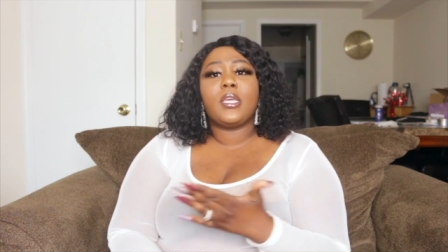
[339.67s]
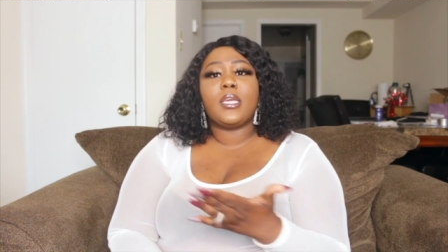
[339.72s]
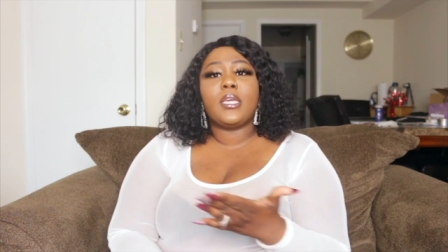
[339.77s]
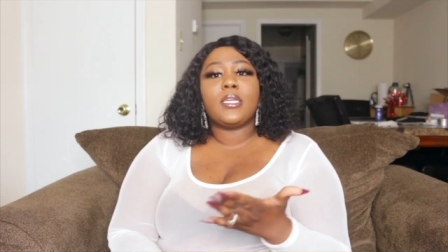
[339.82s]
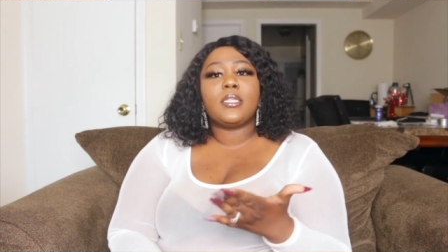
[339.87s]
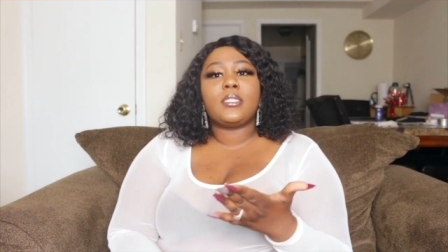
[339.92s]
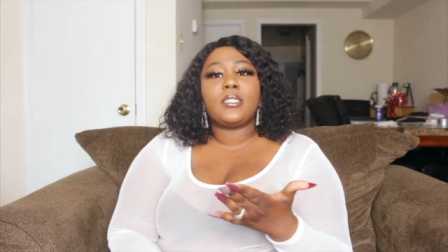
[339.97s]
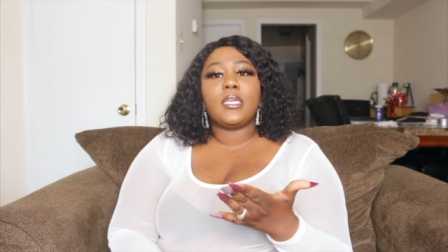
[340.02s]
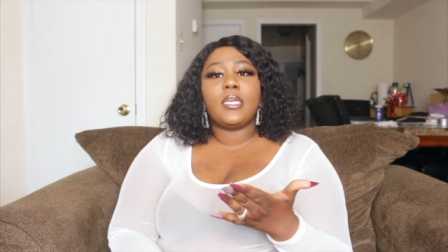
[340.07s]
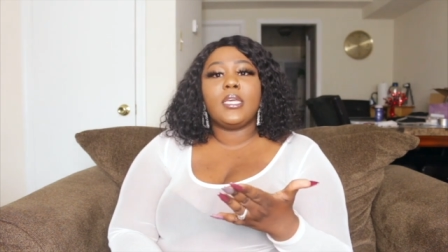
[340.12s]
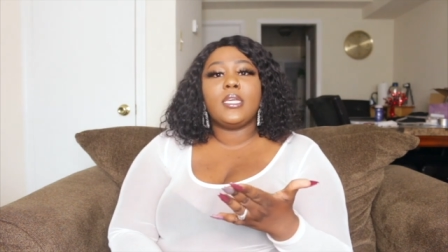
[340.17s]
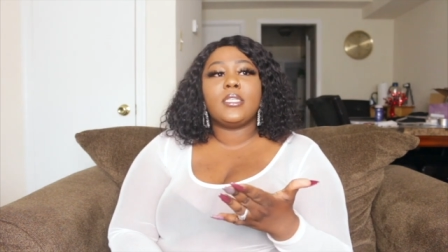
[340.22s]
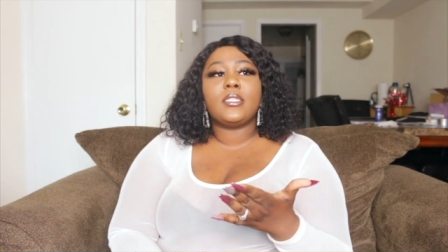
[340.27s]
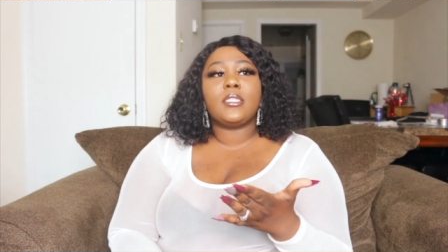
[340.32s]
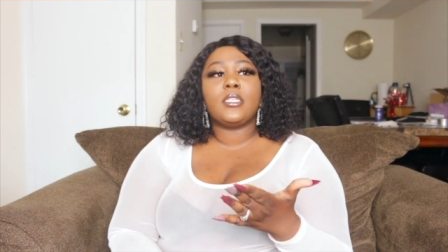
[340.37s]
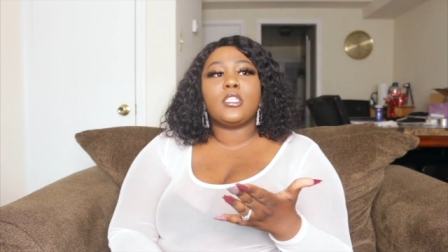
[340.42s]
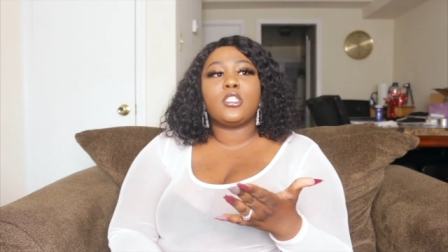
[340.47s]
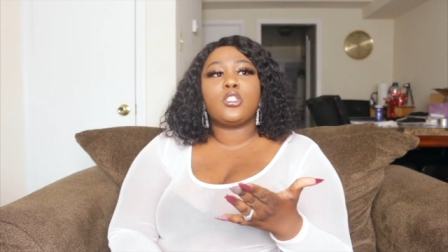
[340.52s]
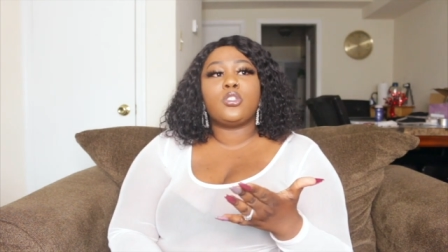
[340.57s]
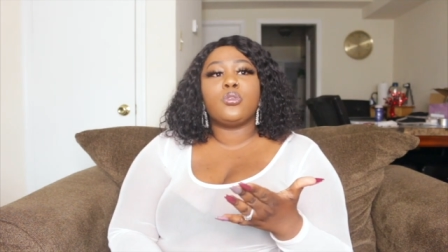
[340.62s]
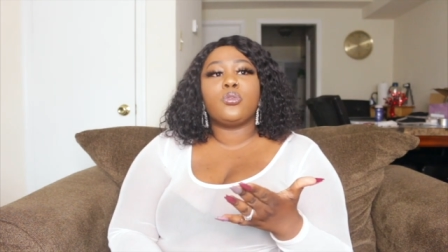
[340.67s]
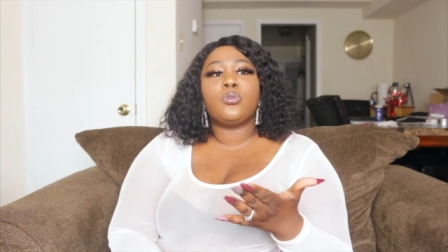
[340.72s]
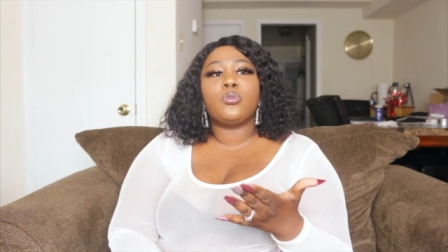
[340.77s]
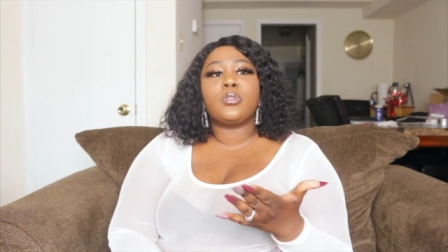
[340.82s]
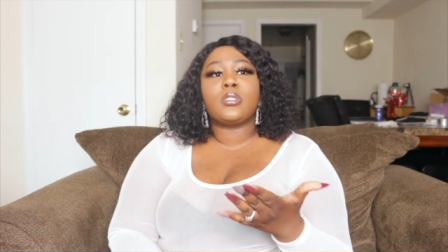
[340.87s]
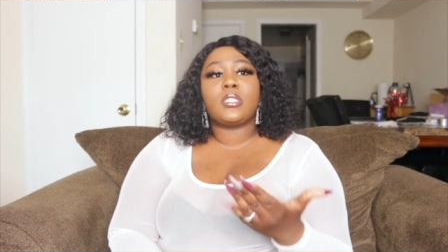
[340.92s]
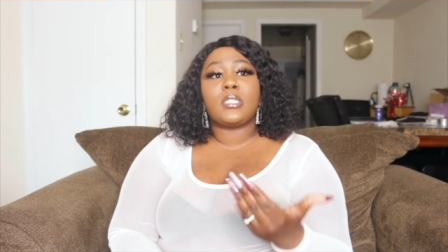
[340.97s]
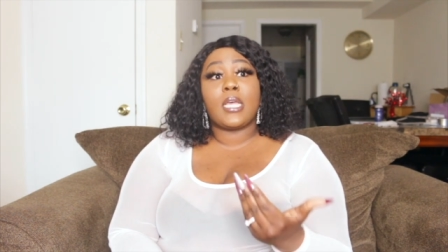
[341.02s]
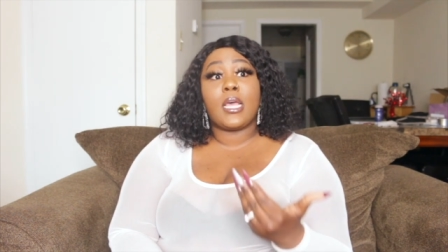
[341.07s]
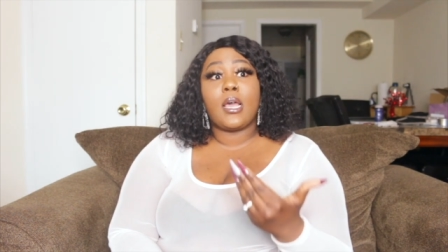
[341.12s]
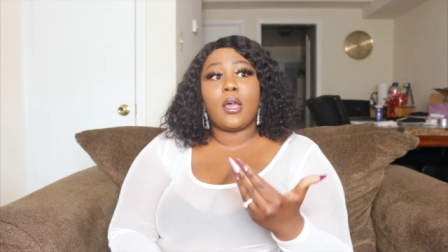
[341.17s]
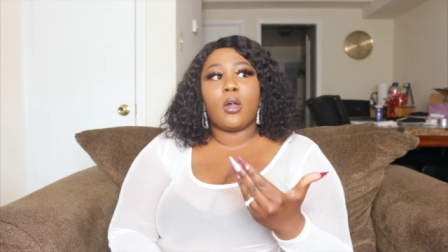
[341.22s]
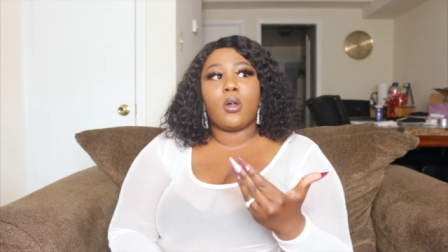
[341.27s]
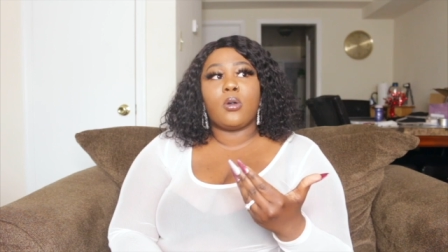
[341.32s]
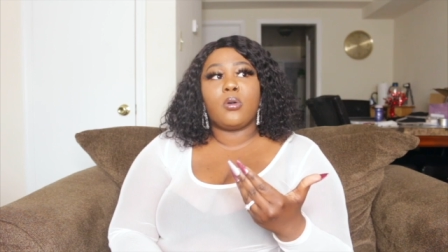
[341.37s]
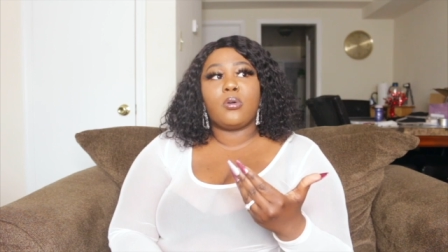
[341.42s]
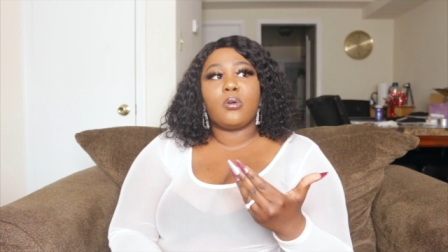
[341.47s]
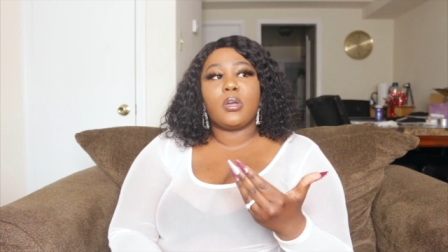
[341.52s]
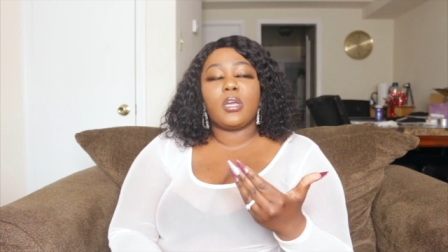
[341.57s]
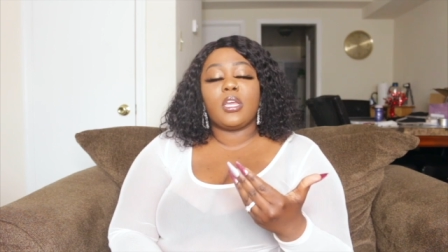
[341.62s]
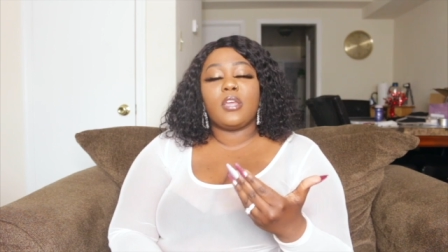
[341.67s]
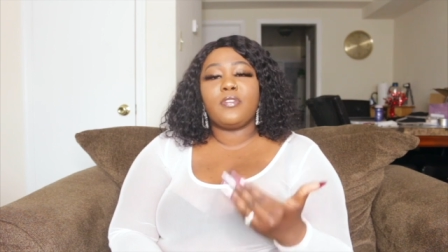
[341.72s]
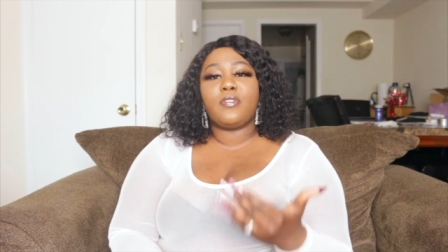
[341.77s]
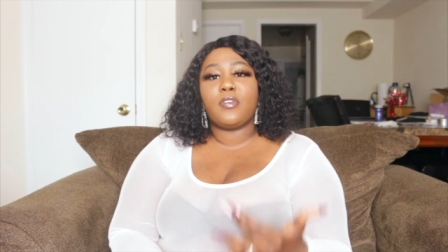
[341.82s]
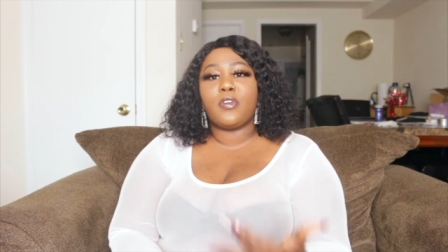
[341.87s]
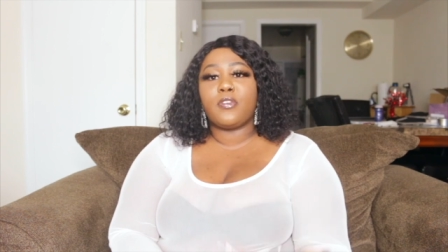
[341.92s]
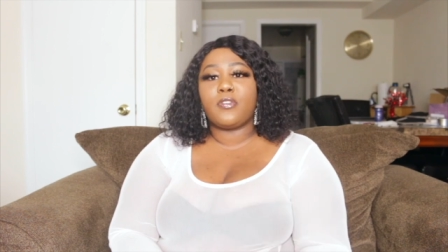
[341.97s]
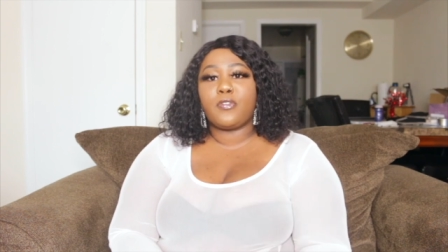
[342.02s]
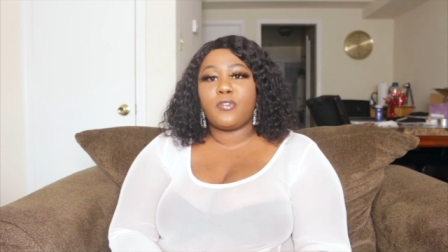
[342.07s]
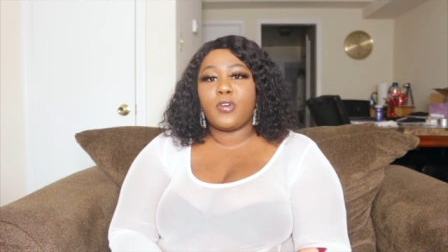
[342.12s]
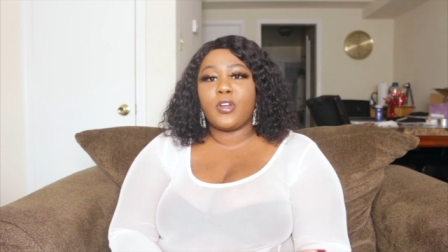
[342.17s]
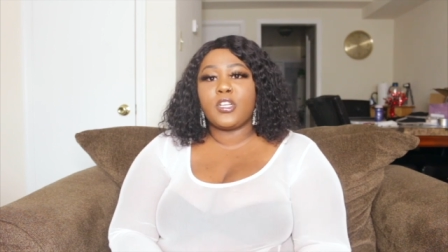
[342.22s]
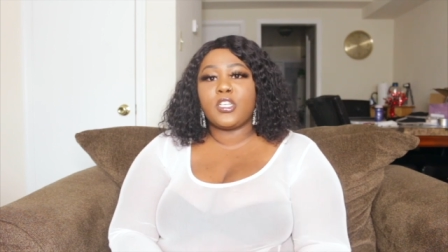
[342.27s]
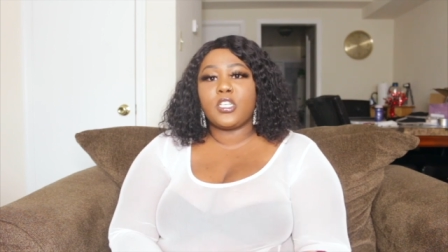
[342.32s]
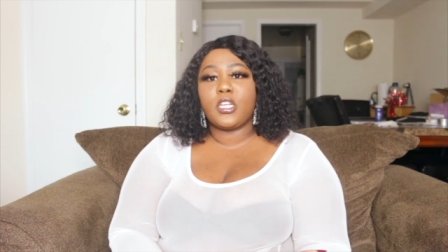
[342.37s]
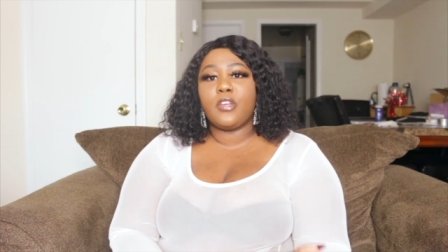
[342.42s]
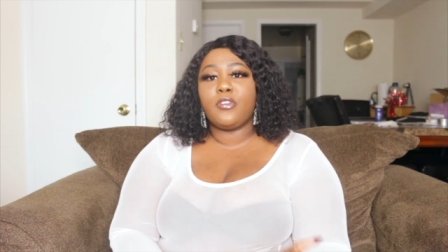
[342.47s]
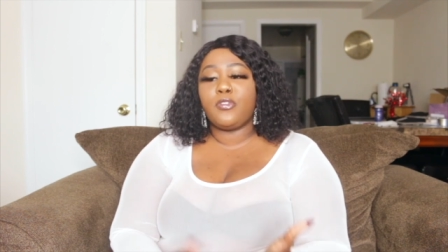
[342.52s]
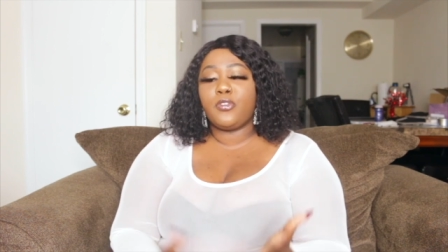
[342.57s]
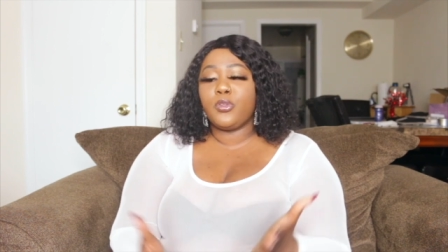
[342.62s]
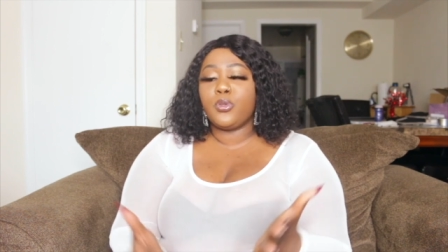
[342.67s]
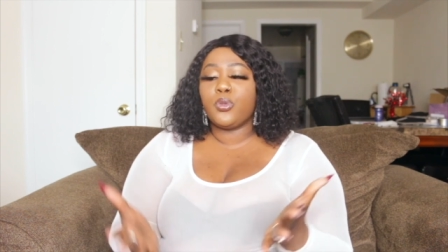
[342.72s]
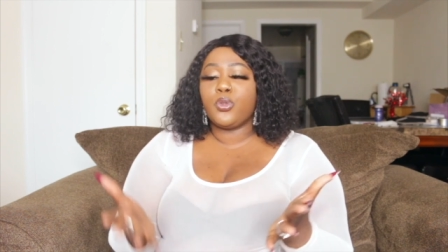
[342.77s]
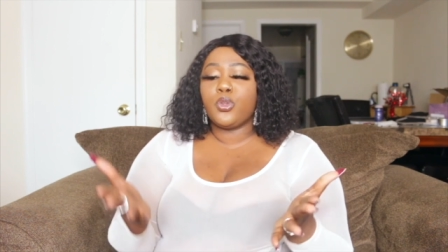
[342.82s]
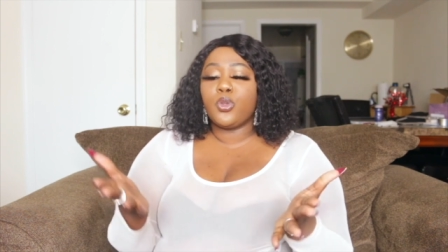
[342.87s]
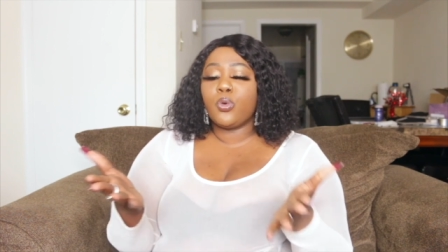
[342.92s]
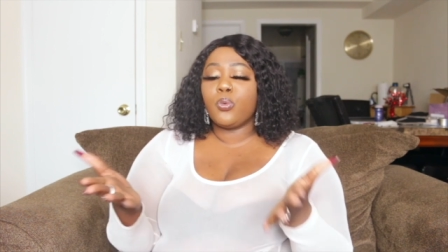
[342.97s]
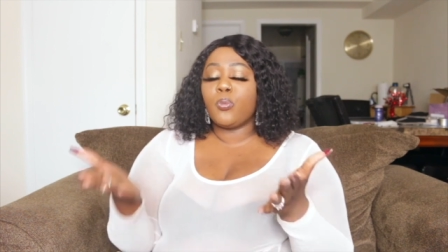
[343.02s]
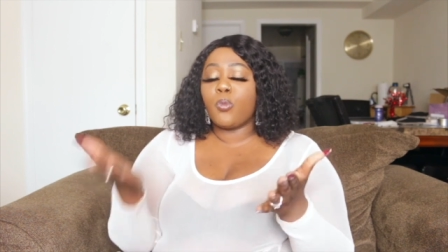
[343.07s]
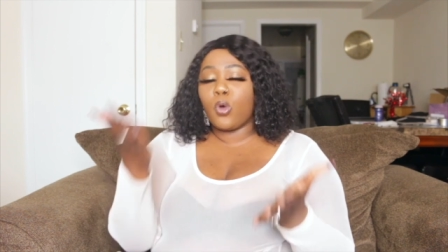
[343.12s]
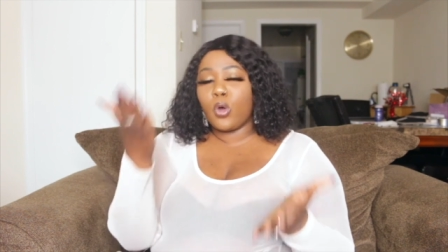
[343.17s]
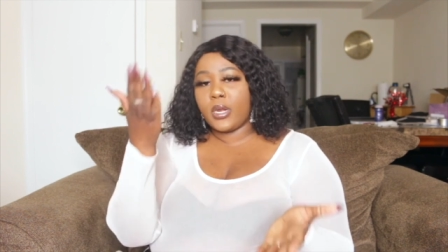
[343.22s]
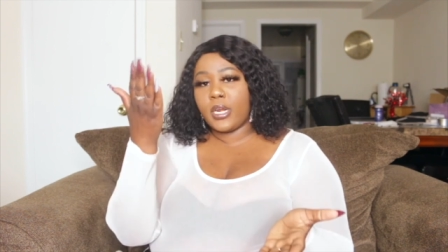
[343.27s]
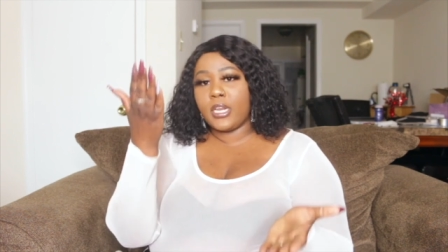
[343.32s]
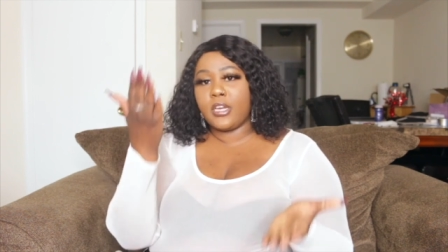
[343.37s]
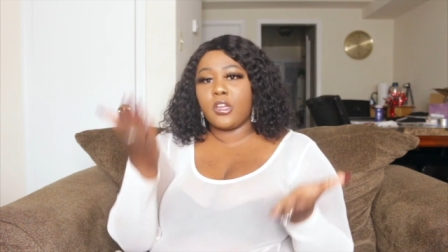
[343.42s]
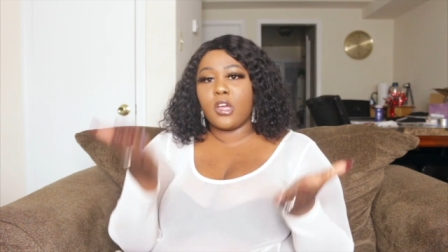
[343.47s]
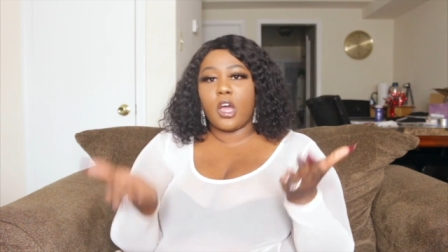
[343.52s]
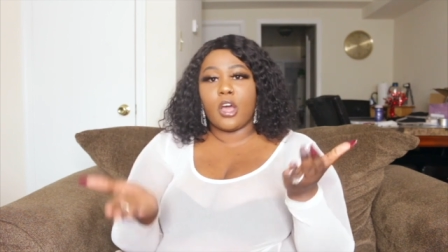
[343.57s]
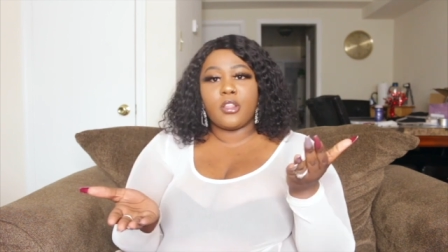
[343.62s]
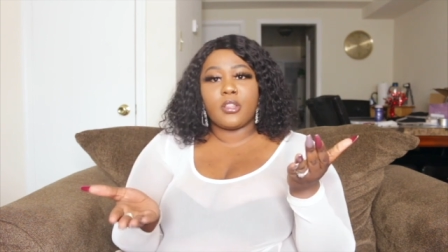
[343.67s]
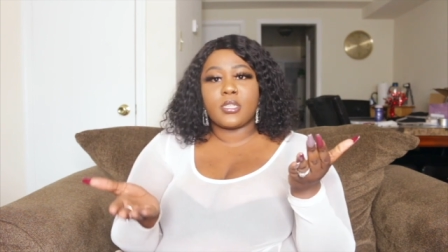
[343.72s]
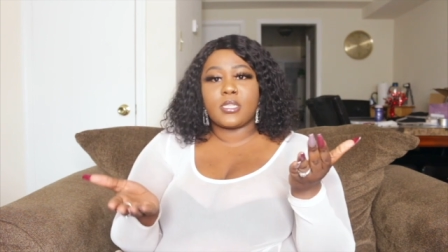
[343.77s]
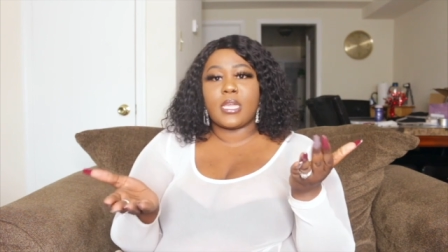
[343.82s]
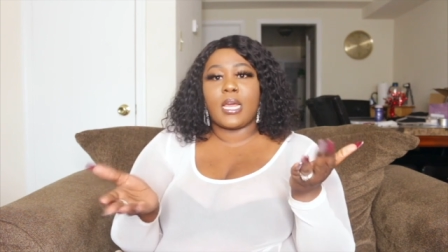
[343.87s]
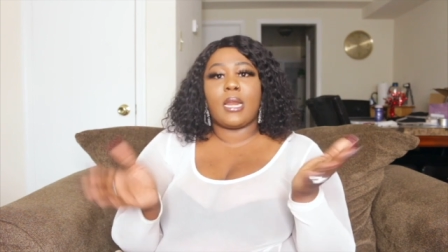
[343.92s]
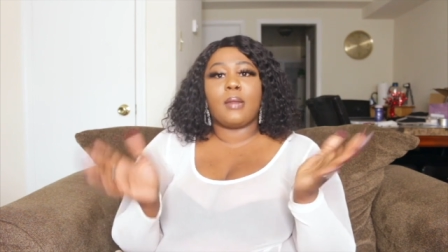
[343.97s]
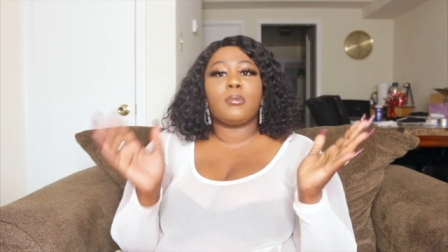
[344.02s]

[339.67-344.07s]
it's easy to tell if if French if you do more than the other side.